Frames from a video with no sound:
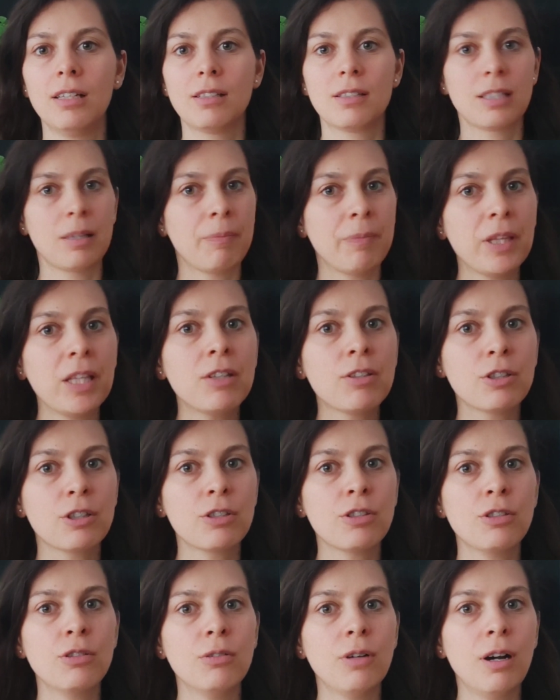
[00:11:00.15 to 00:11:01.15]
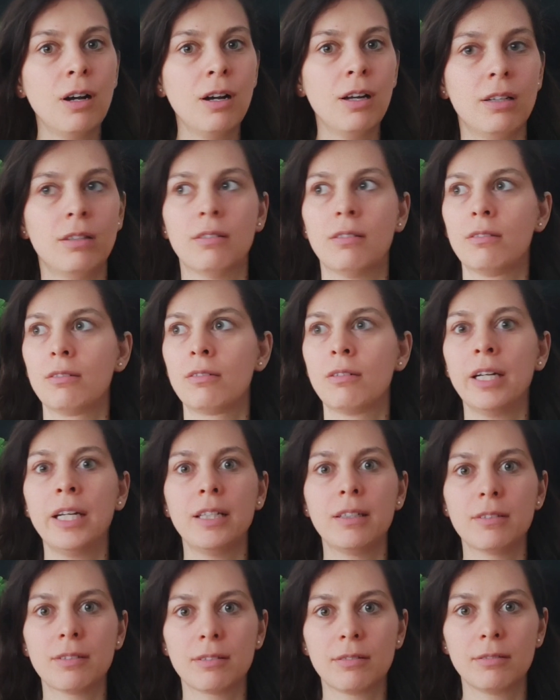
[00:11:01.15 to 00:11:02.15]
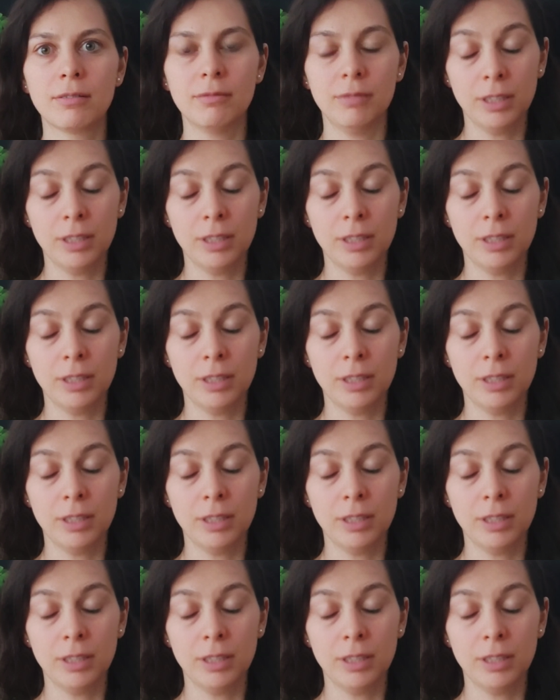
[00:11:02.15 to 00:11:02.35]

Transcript: Something turns on. Great.